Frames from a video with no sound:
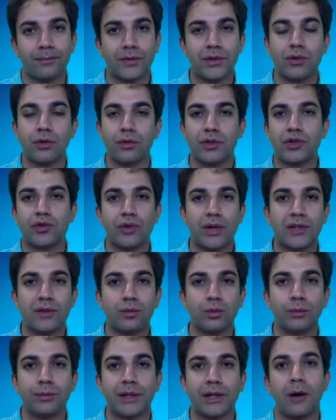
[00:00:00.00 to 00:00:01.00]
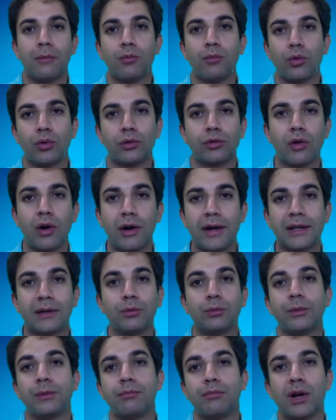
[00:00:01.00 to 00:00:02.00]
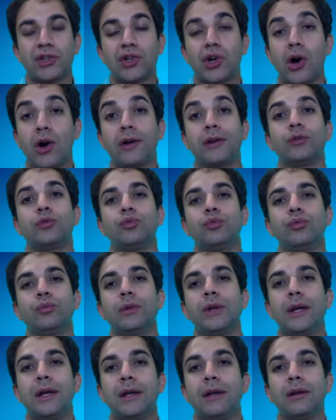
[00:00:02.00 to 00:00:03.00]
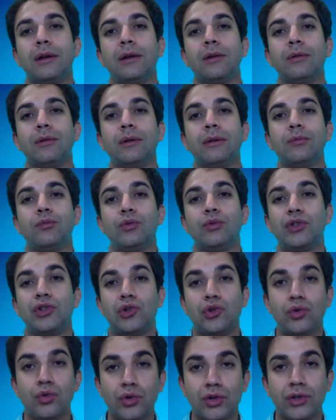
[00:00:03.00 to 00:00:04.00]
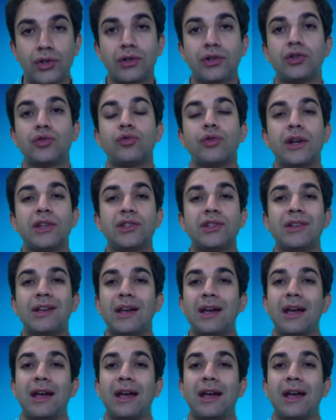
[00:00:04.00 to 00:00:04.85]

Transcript: So stress will become more chronic. It will be much harder to reduce stress.